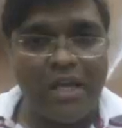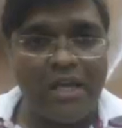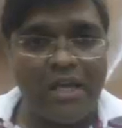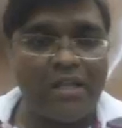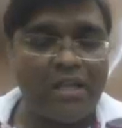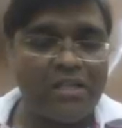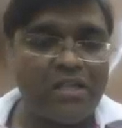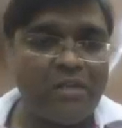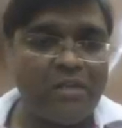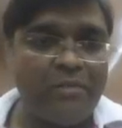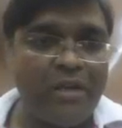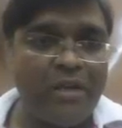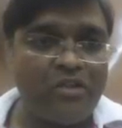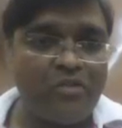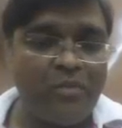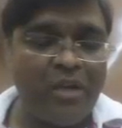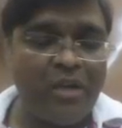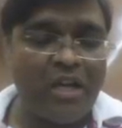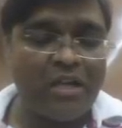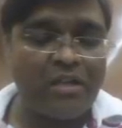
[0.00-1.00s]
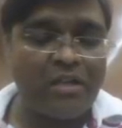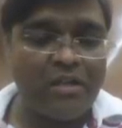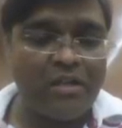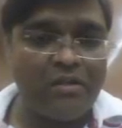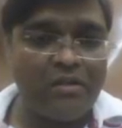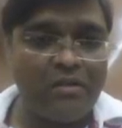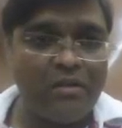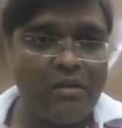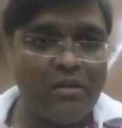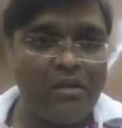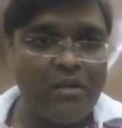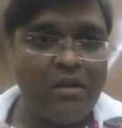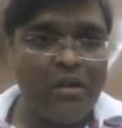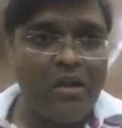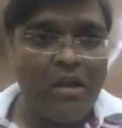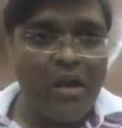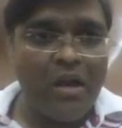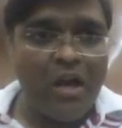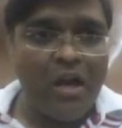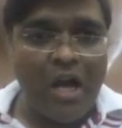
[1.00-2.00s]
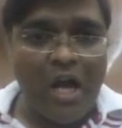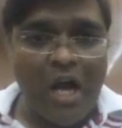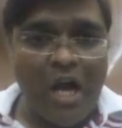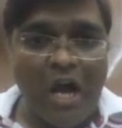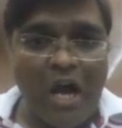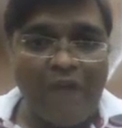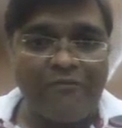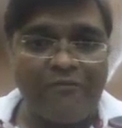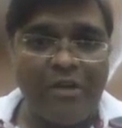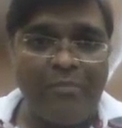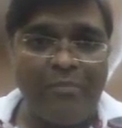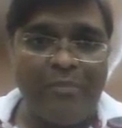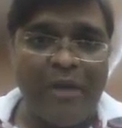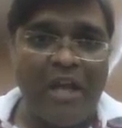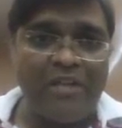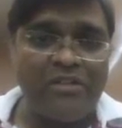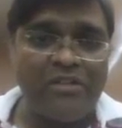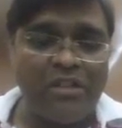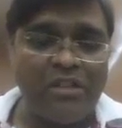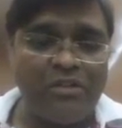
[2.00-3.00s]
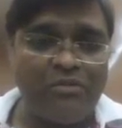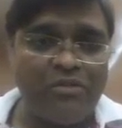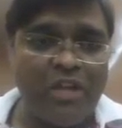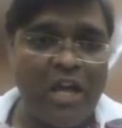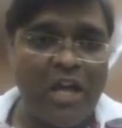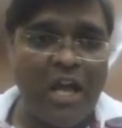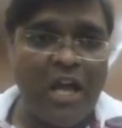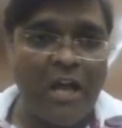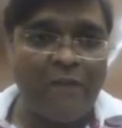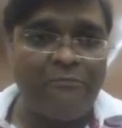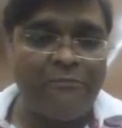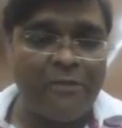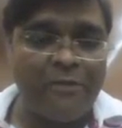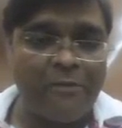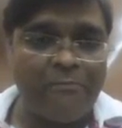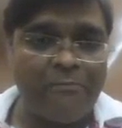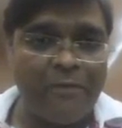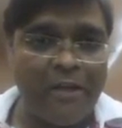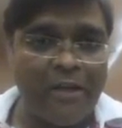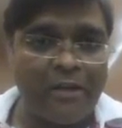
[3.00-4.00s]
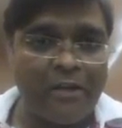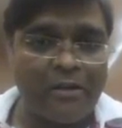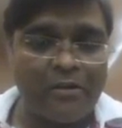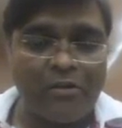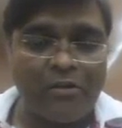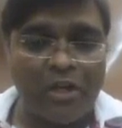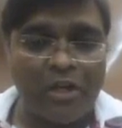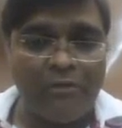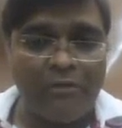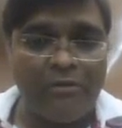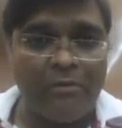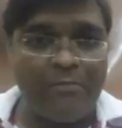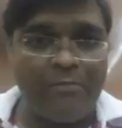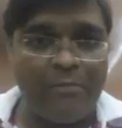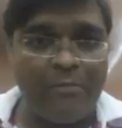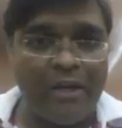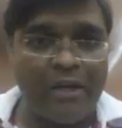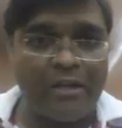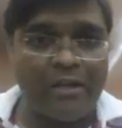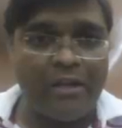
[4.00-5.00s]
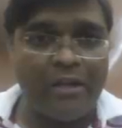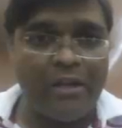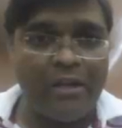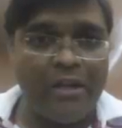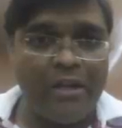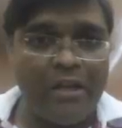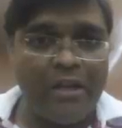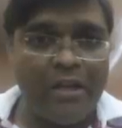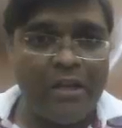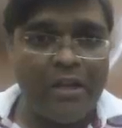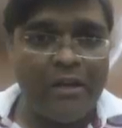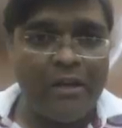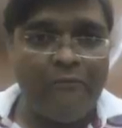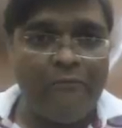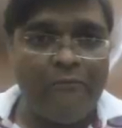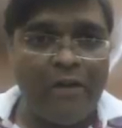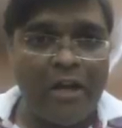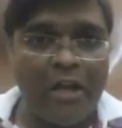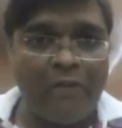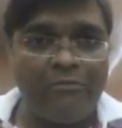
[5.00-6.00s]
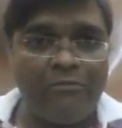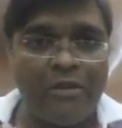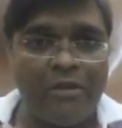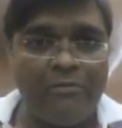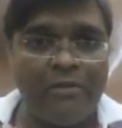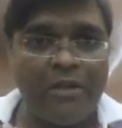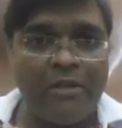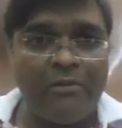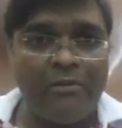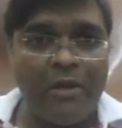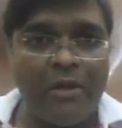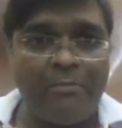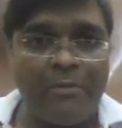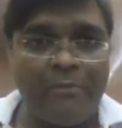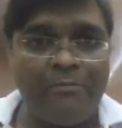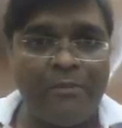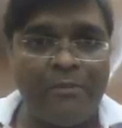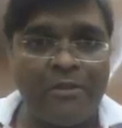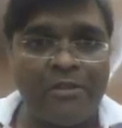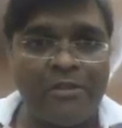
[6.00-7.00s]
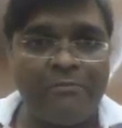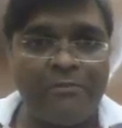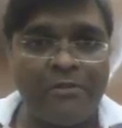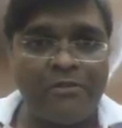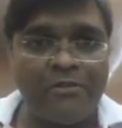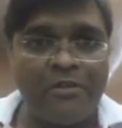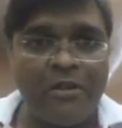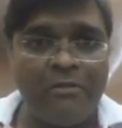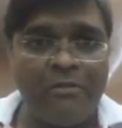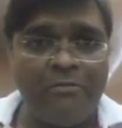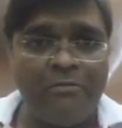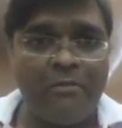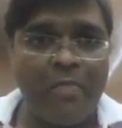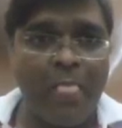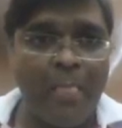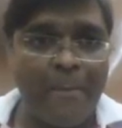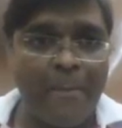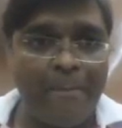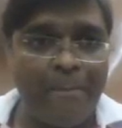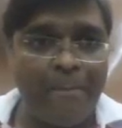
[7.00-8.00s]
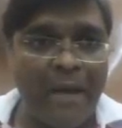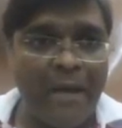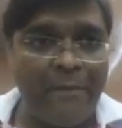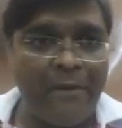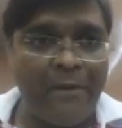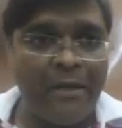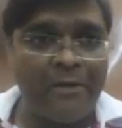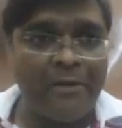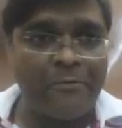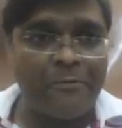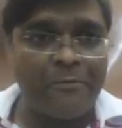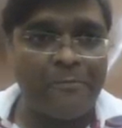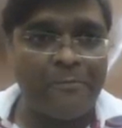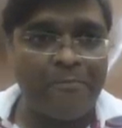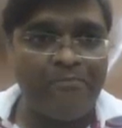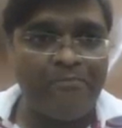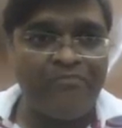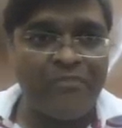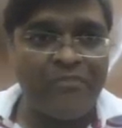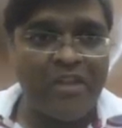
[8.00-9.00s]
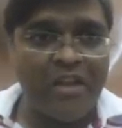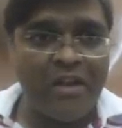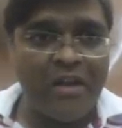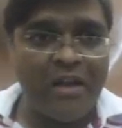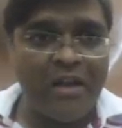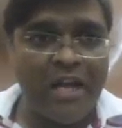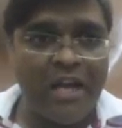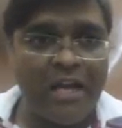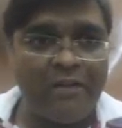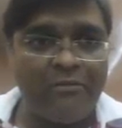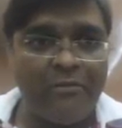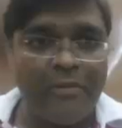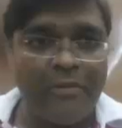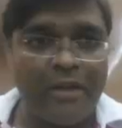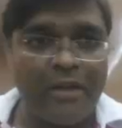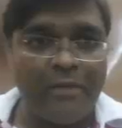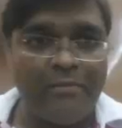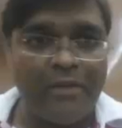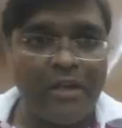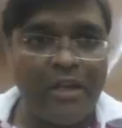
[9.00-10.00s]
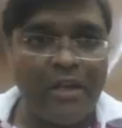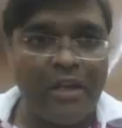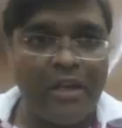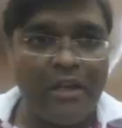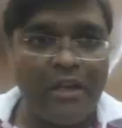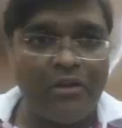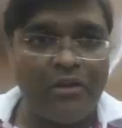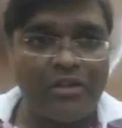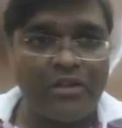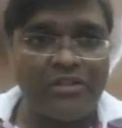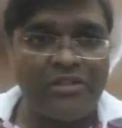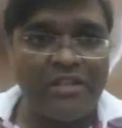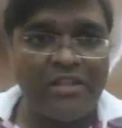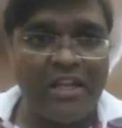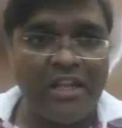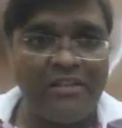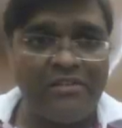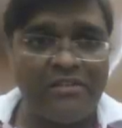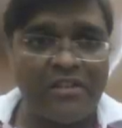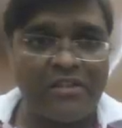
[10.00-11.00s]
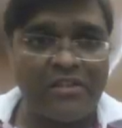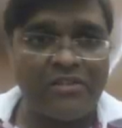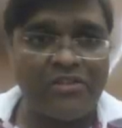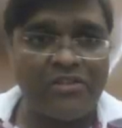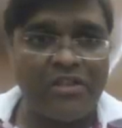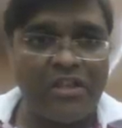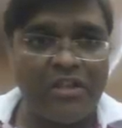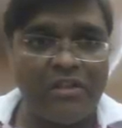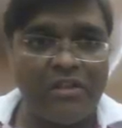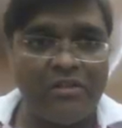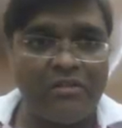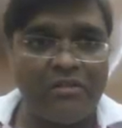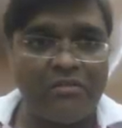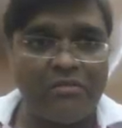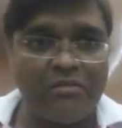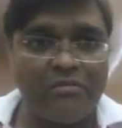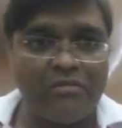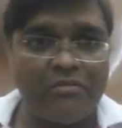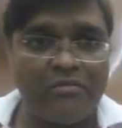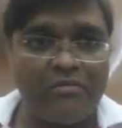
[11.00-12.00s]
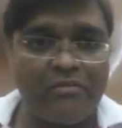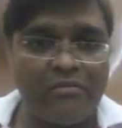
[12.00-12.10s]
sin kz minus omega t. After passing through the half wave plate, quarter wave plate, one of them will develop a phase difference of pi by 2 and will become E naught sin 60